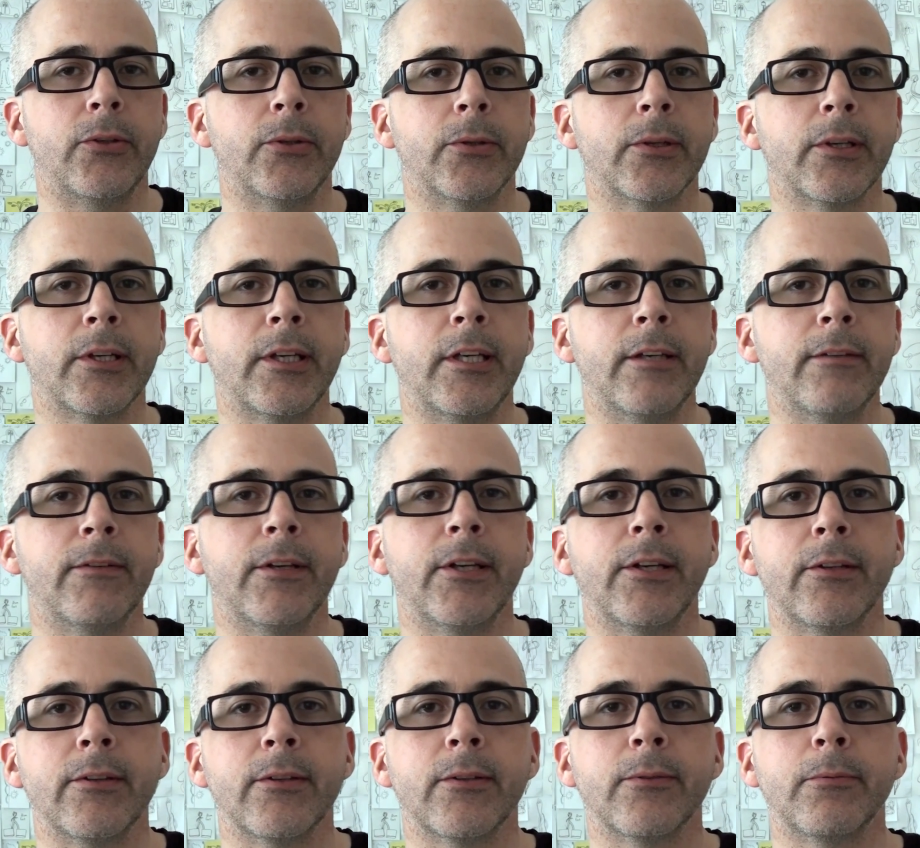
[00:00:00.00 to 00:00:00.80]
you're
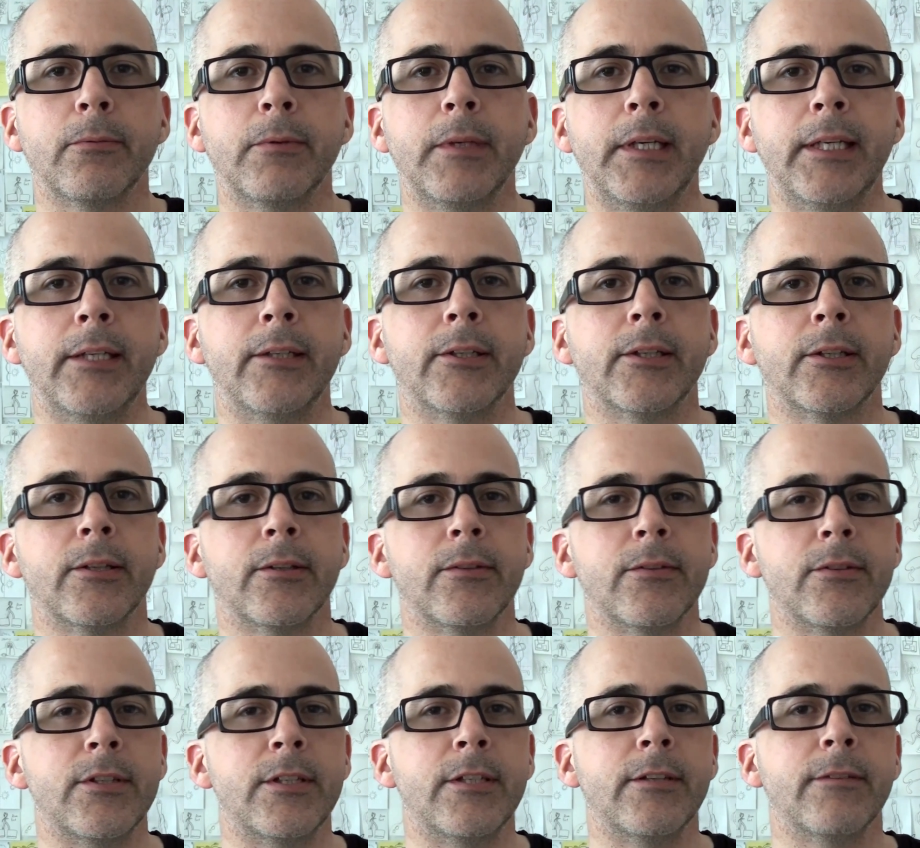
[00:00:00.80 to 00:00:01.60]
giving the
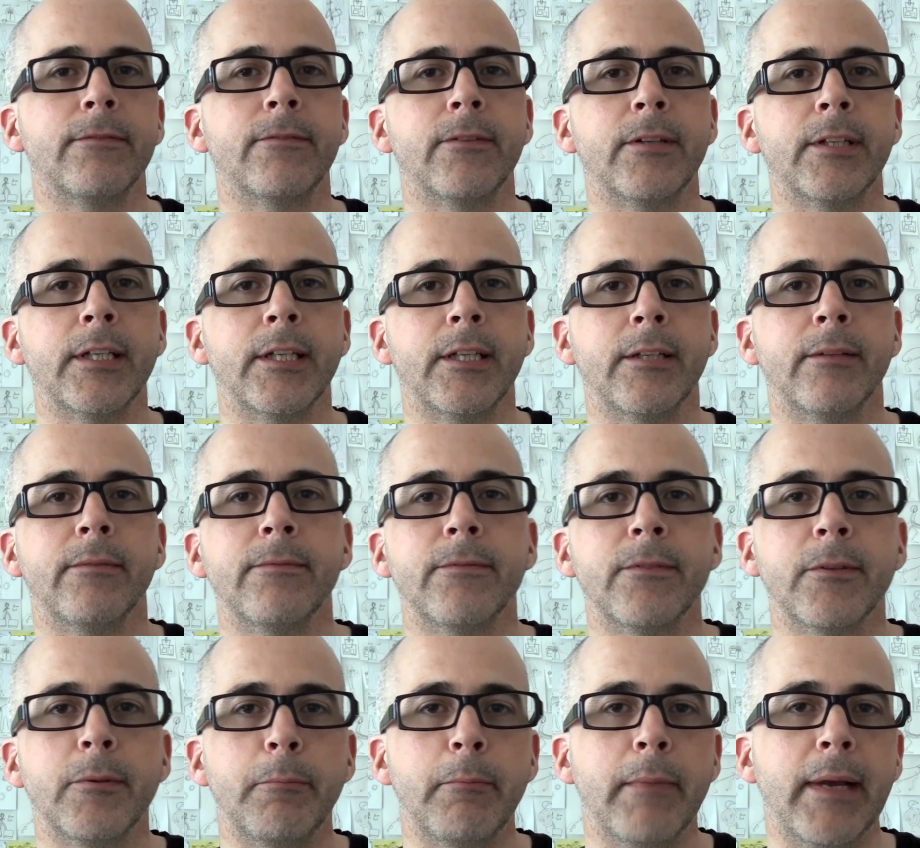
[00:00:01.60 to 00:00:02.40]
reader different
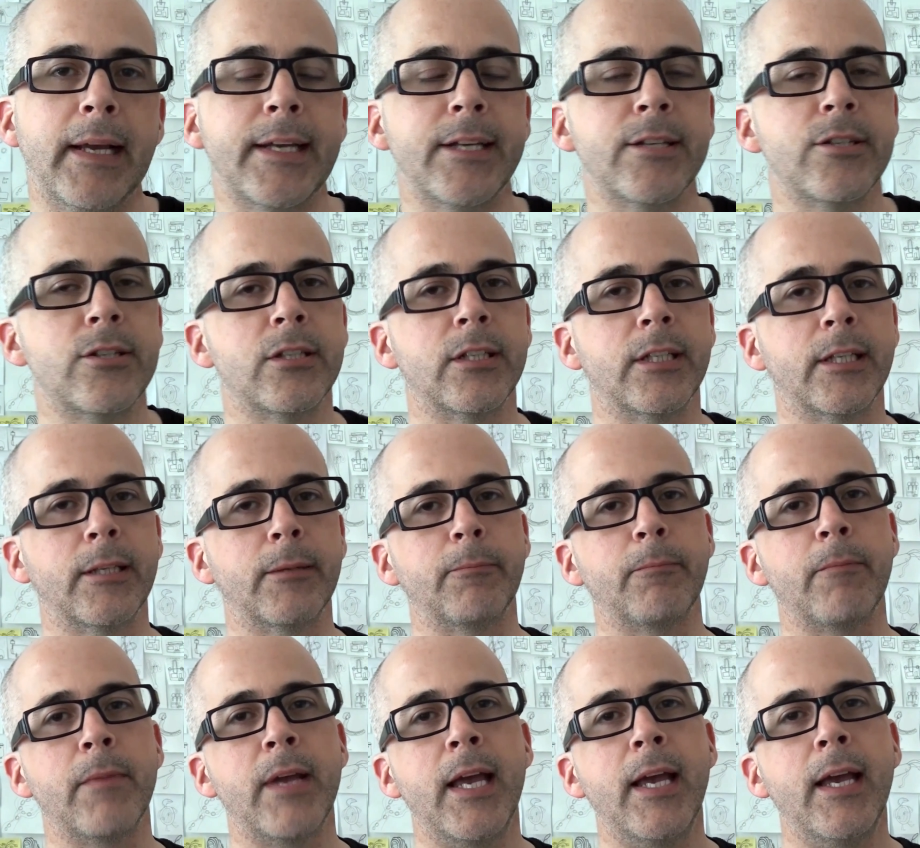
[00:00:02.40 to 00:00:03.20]

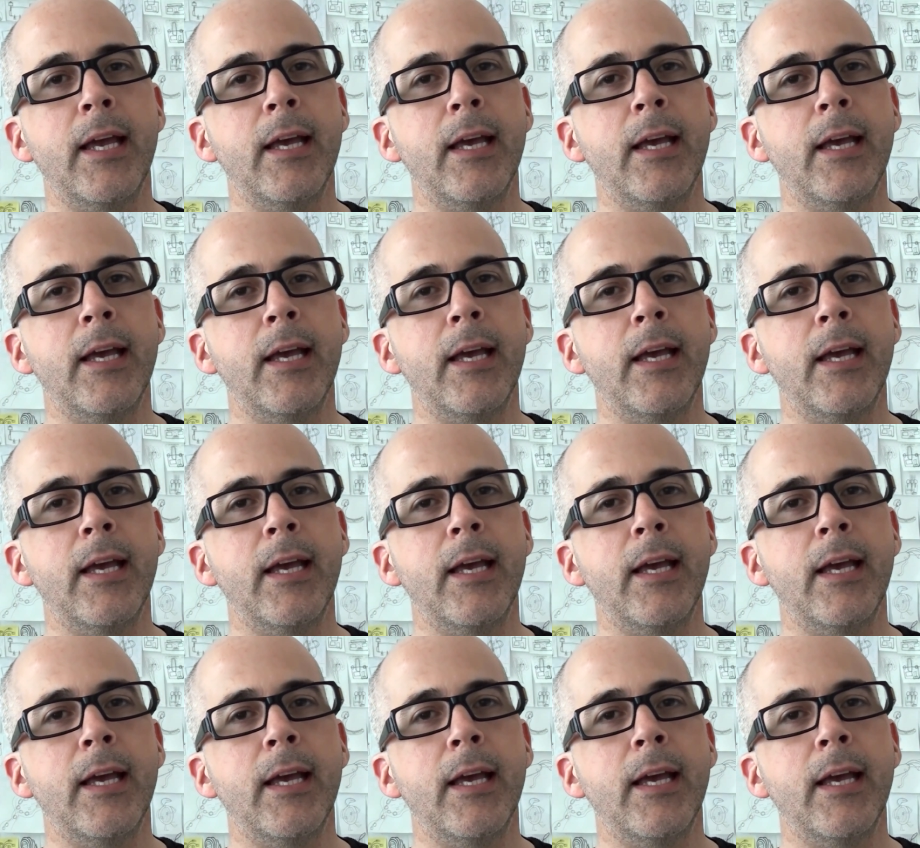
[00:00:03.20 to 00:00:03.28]
information.